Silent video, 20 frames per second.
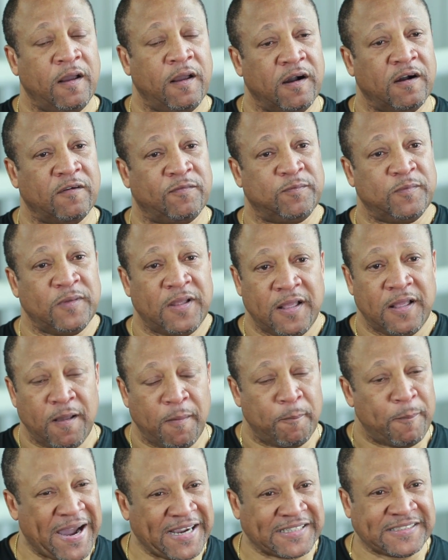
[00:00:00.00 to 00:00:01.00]
of
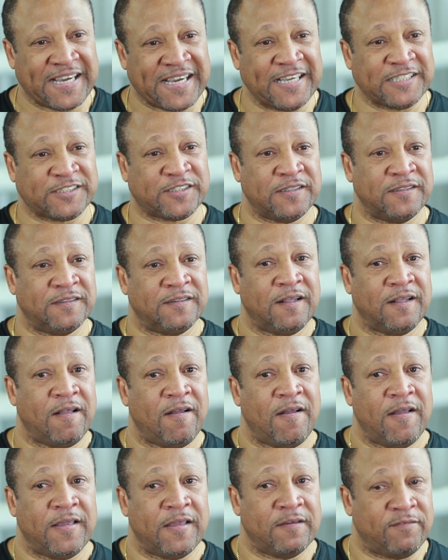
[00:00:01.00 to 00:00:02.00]
Mike Tyson,
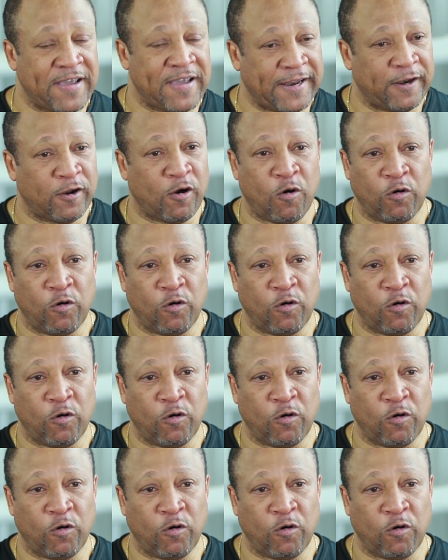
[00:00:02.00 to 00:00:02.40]
Evander